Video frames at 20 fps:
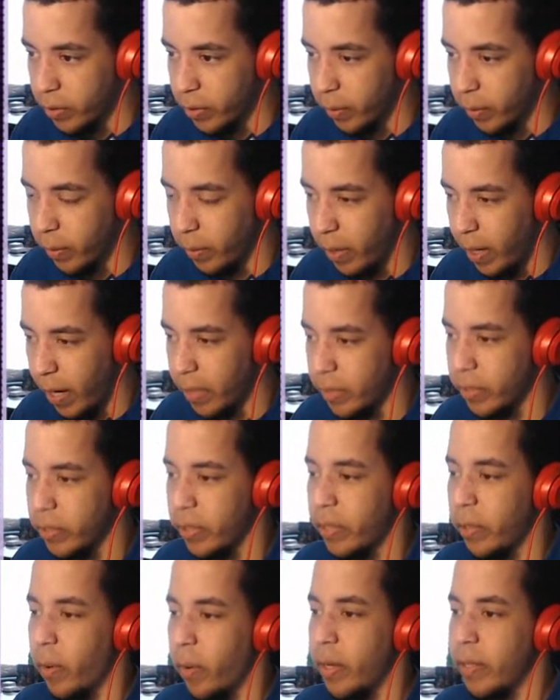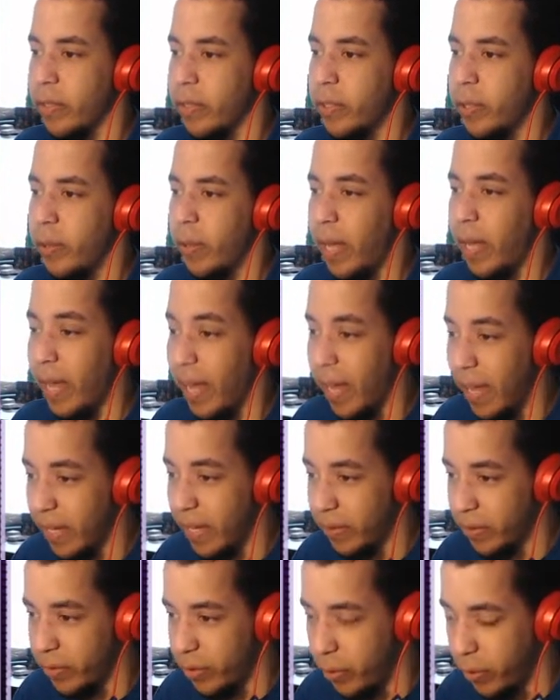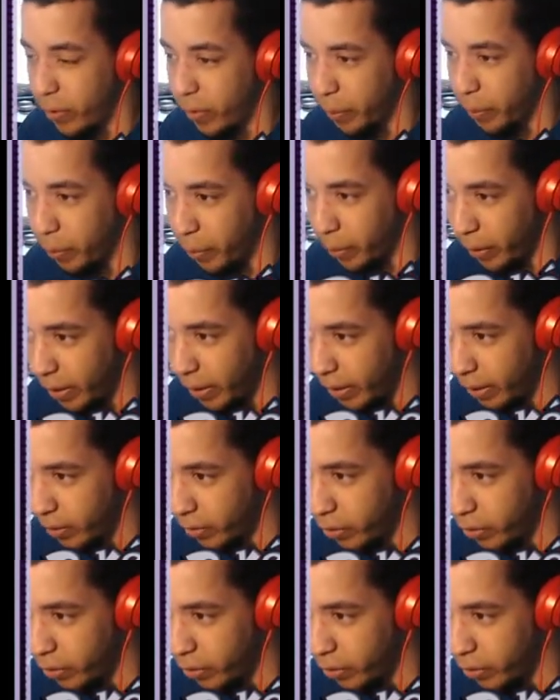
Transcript: So we're actually going to head to the bridge.